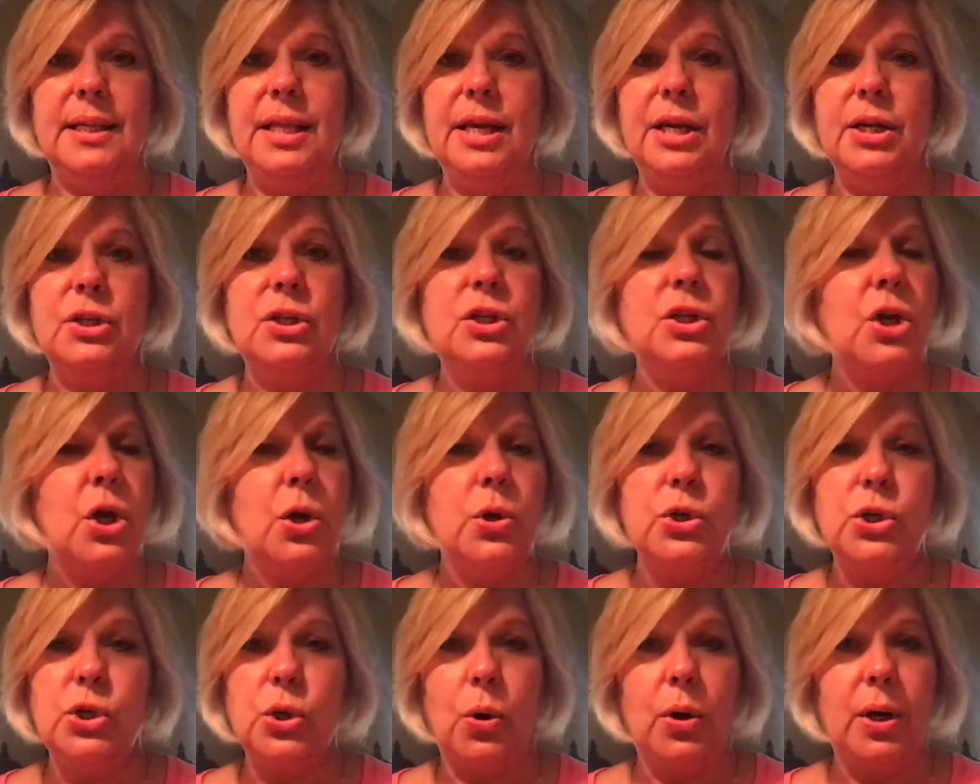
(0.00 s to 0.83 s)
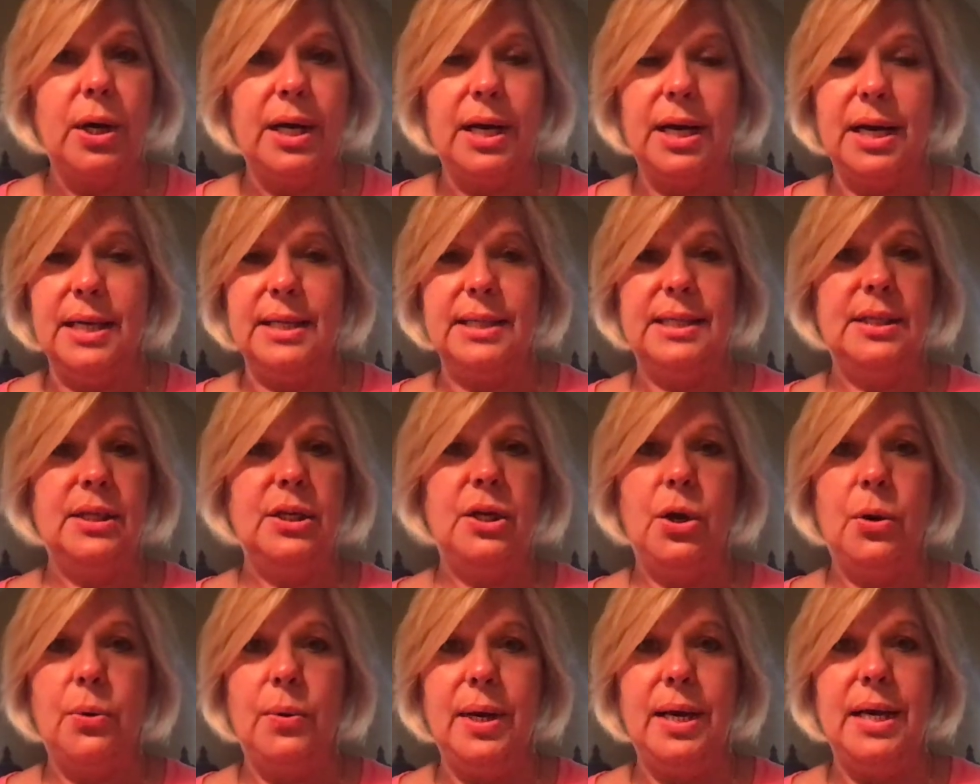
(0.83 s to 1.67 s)
There's no shortcuts,
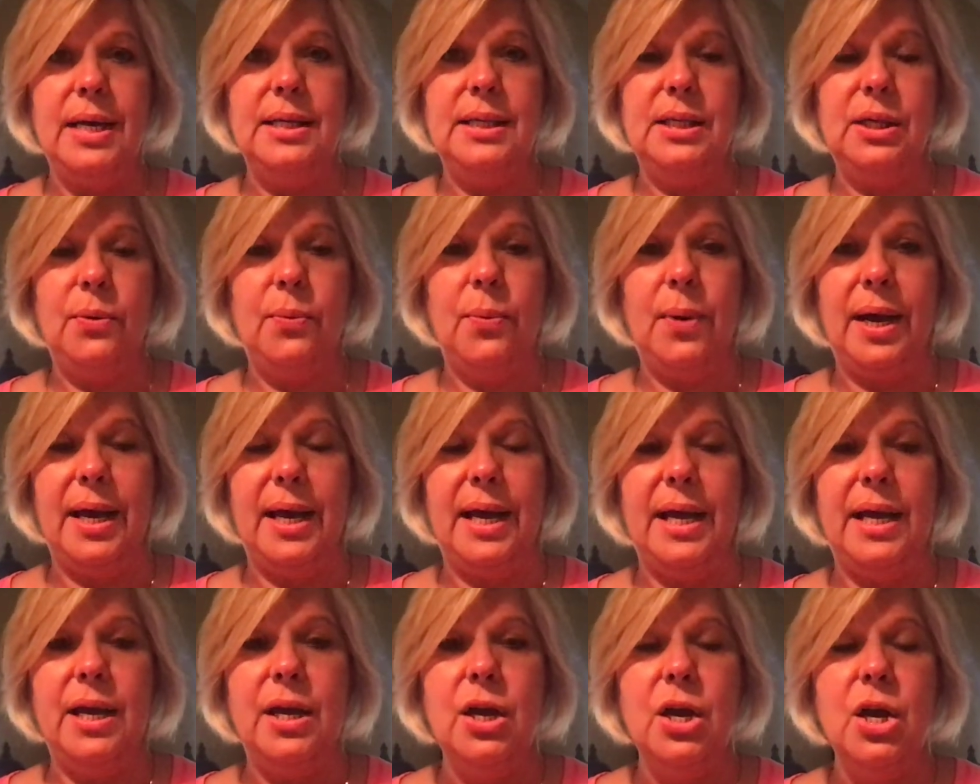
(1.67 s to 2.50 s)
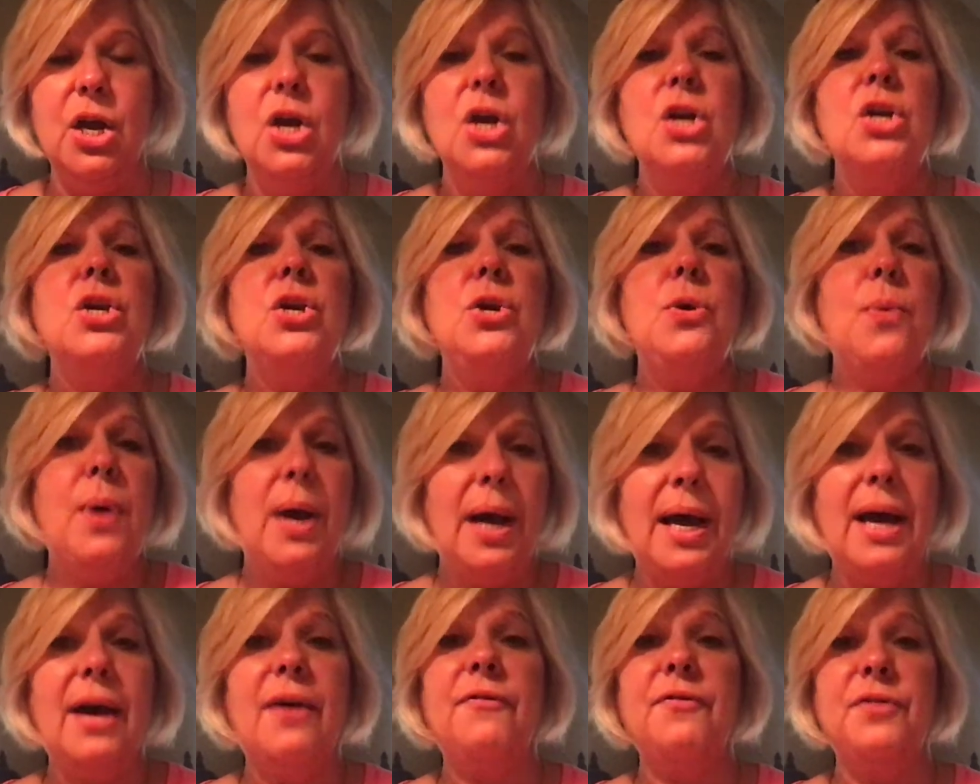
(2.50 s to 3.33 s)
no easy way. You
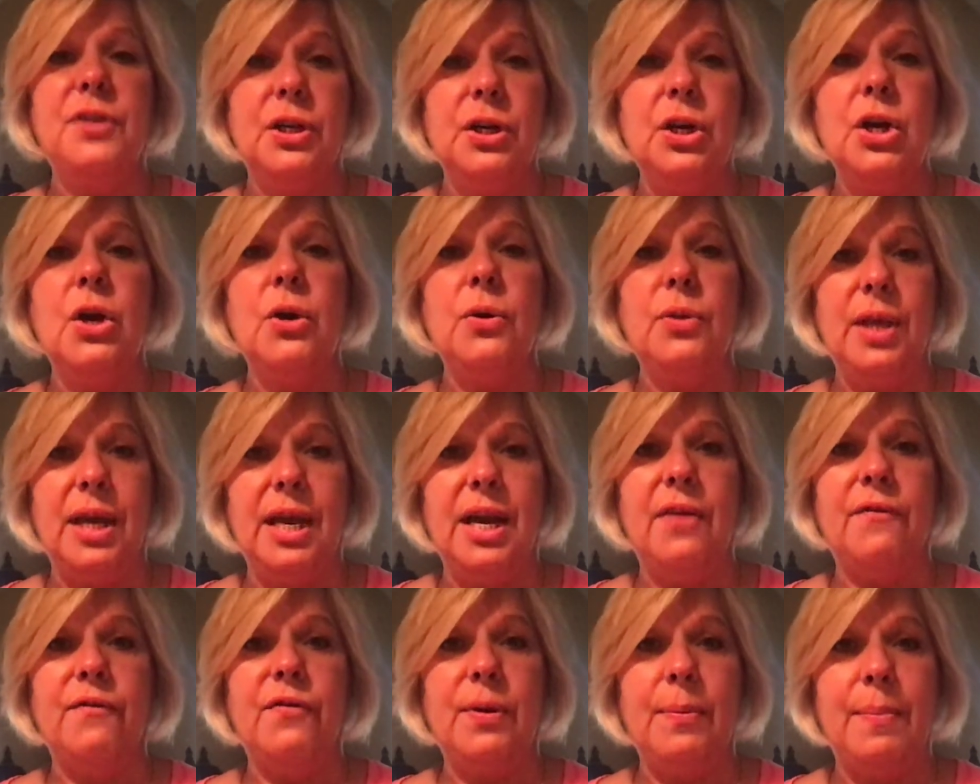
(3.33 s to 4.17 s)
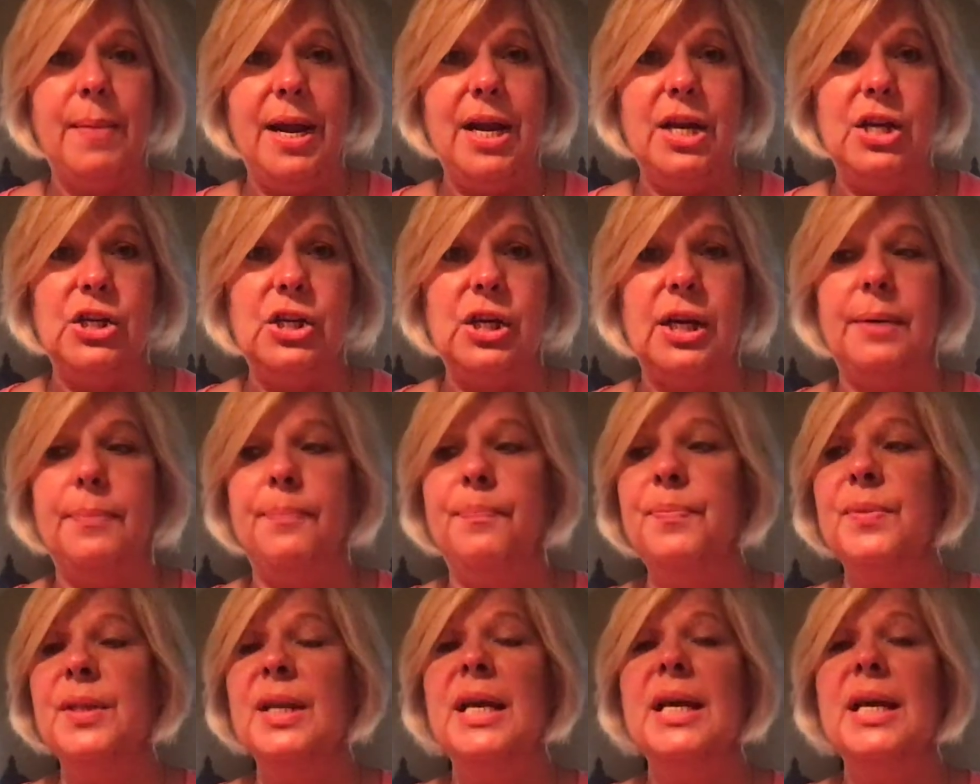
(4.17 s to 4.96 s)
have to know the information.